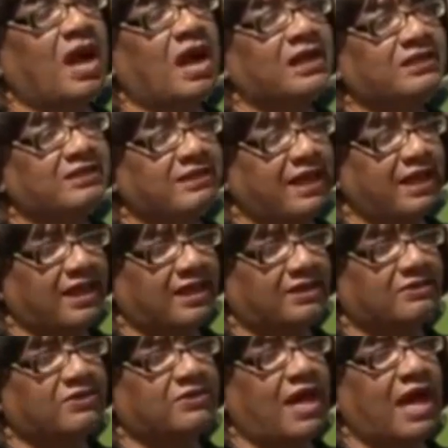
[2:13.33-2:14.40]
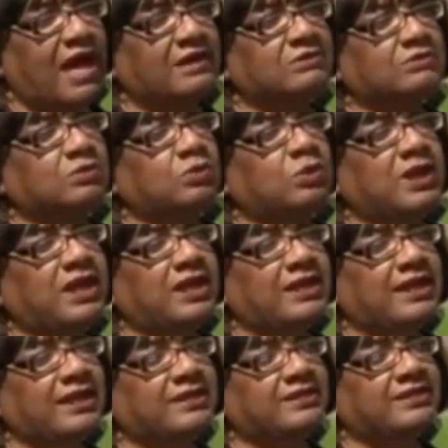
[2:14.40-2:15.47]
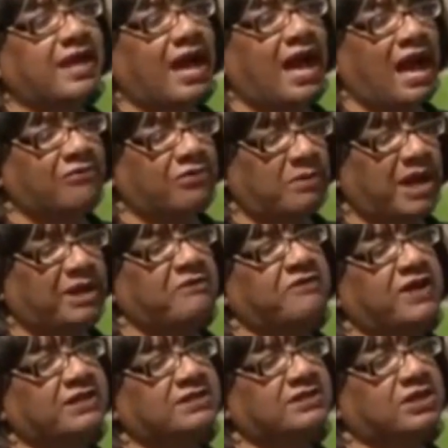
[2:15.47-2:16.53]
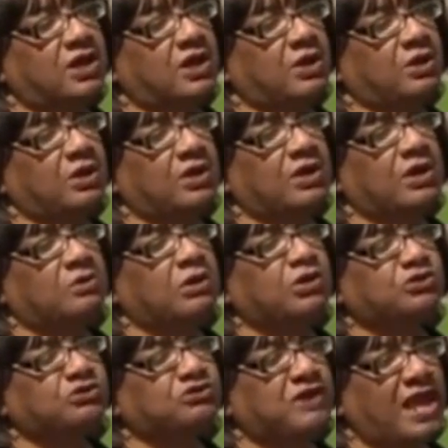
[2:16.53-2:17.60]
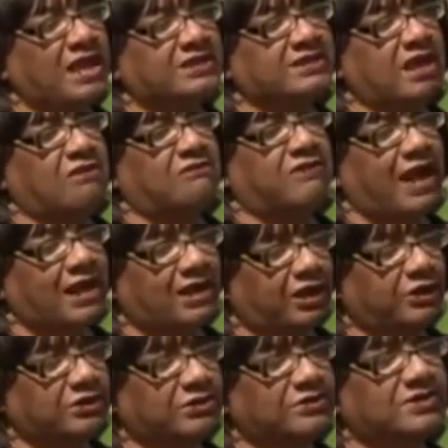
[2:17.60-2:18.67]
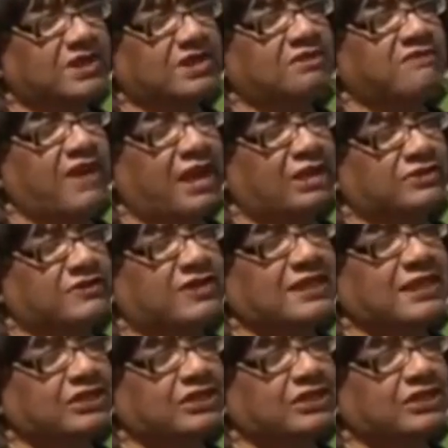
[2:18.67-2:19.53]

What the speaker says: I think that we need to have a manifesto which reflects our values and the values of the